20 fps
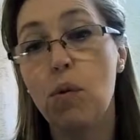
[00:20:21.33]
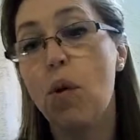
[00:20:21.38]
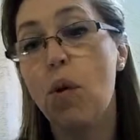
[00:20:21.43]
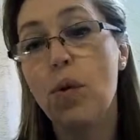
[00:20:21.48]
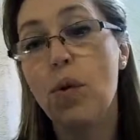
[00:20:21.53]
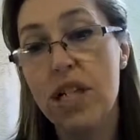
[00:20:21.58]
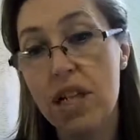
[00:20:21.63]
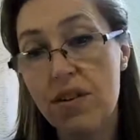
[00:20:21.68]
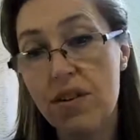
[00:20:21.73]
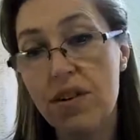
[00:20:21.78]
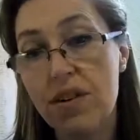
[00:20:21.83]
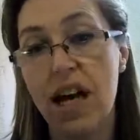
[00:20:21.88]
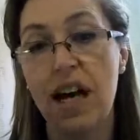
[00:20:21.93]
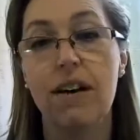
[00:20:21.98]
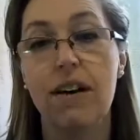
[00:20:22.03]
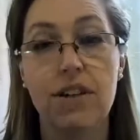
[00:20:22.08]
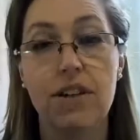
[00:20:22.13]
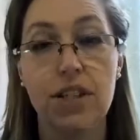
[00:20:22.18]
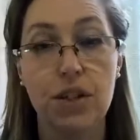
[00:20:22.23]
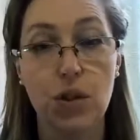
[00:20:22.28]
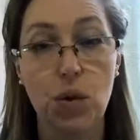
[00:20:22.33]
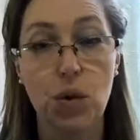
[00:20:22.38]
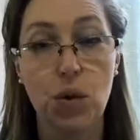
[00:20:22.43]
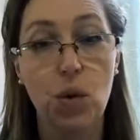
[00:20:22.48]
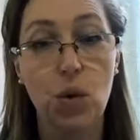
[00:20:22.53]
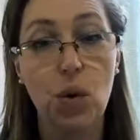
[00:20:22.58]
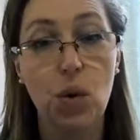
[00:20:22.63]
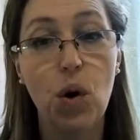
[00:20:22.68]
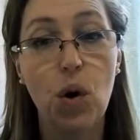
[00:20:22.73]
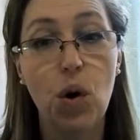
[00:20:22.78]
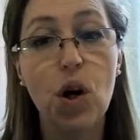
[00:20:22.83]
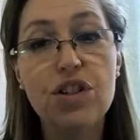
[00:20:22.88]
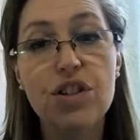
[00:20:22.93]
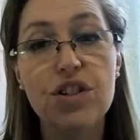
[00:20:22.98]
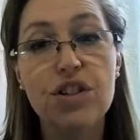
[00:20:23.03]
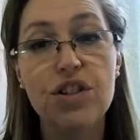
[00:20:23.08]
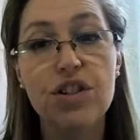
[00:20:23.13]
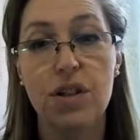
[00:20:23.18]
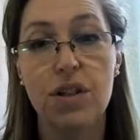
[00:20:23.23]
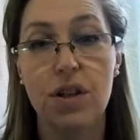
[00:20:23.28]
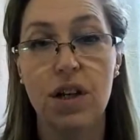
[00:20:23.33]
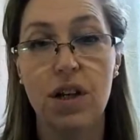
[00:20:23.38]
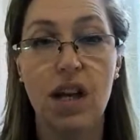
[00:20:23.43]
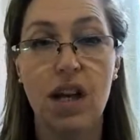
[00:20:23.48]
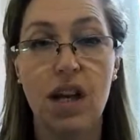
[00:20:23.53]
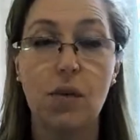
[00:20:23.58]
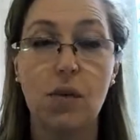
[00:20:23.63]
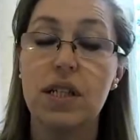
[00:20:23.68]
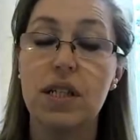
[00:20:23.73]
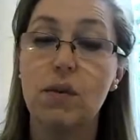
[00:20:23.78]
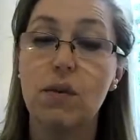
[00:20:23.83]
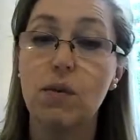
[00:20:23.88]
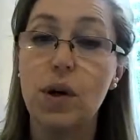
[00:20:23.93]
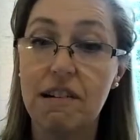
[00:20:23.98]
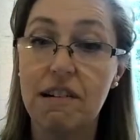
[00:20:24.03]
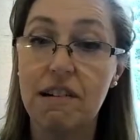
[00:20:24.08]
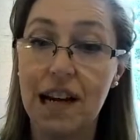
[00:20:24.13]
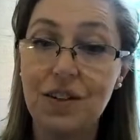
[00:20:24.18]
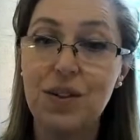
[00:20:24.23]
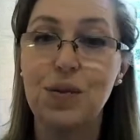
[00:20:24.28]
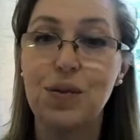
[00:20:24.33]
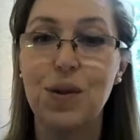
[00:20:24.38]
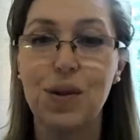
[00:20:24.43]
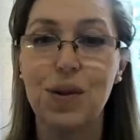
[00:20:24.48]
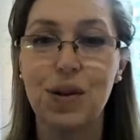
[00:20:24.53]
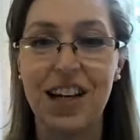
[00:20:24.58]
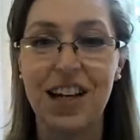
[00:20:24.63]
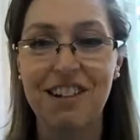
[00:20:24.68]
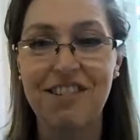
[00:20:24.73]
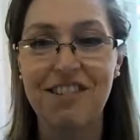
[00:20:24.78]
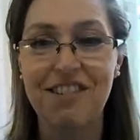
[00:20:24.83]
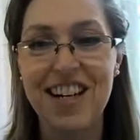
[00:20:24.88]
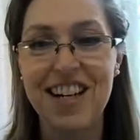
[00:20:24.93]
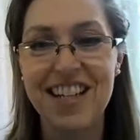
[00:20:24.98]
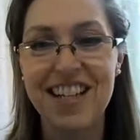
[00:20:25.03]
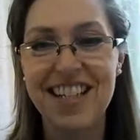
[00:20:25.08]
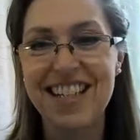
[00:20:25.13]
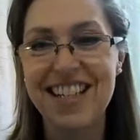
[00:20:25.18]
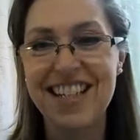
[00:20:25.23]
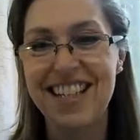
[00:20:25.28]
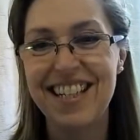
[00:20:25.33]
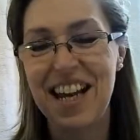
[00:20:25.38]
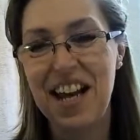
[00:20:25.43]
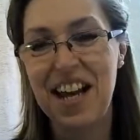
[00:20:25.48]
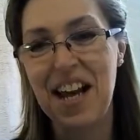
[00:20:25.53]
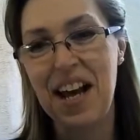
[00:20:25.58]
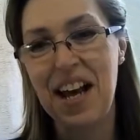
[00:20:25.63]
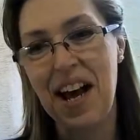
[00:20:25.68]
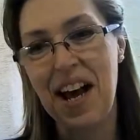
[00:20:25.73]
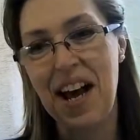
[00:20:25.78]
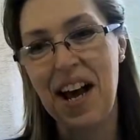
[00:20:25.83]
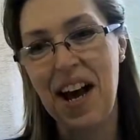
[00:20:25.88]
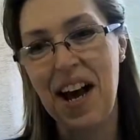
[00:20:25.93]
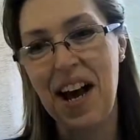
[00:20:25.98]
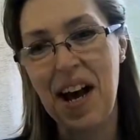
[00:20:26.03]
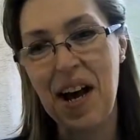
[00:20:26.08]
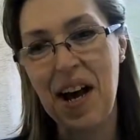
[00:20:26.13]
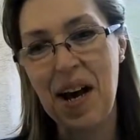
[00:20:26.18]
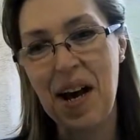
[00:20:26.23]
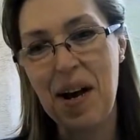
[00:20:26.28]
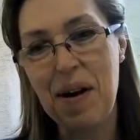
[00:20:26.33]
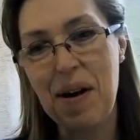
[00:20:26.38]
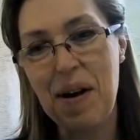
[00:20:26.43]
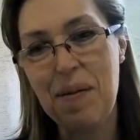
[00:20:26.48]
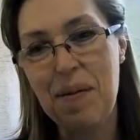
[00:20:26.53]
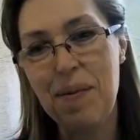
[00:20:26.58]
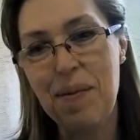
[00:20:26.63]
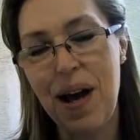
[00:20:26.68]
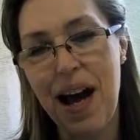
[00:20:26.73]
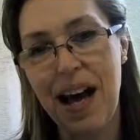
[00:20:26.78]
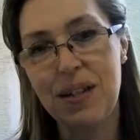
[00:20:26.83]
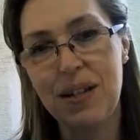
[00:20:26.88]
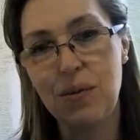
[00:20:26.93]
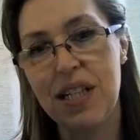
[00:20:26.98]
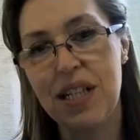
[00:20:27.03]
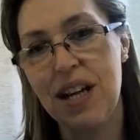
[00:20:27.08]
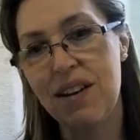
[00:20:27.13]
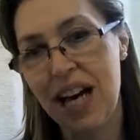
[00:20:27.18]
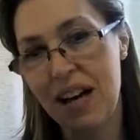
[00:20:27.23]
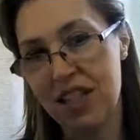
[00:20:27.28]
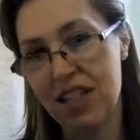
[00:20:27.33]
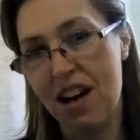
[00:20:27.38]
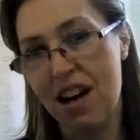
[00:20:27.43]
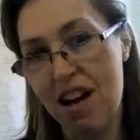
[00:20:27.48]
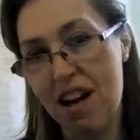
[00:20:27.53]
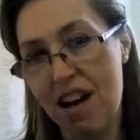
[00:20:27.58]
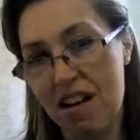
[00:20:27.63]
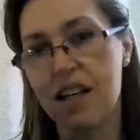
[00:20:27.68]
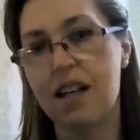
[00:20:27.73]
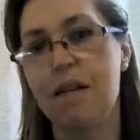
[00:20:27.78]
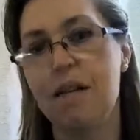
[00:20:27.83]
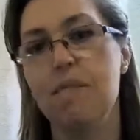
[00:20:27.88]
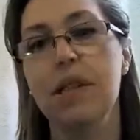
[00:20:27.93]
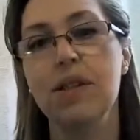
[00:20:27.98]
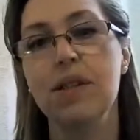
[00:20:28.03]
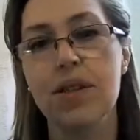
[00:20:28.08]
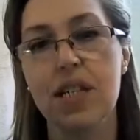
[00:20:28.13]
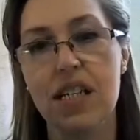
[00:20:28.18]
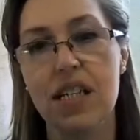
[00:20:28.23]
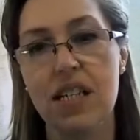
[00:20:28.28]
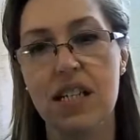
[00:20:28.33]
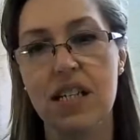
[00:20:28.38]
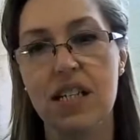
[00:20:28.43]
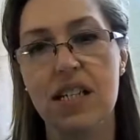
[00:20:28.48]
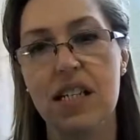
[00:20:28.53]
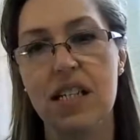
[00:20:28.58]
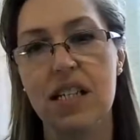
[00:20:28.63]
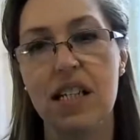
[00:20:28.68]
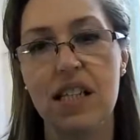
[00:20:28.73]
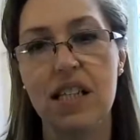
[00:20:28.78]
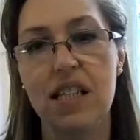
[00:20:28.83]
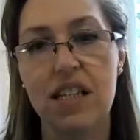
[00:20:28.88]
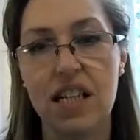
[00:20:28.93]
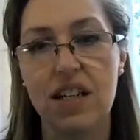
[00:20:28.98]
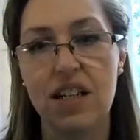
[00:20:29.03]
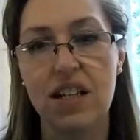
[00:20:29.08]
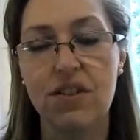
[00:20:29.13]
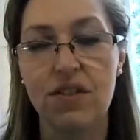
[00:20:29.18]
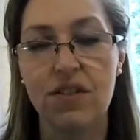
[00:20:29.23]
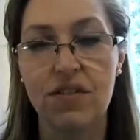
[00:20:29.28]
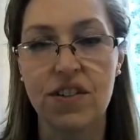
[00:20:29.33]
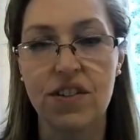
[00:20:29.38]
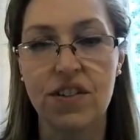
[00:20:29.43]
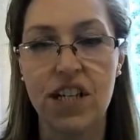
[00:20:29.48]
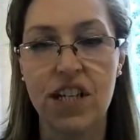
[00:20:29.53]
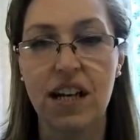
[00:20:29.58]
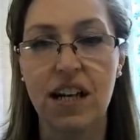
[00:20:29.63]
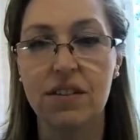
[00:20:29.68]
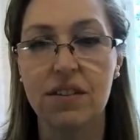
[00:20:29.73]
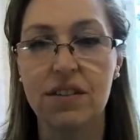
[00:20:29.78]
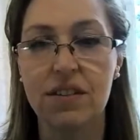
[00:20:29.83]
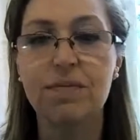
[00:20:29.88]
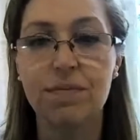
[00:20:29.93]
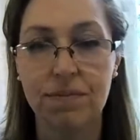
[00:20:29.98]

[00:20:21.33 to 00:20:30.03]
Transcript: But what we don't have is quads. We are allowed to walk on our grass, and we don't have the dark buildings in the centre of town.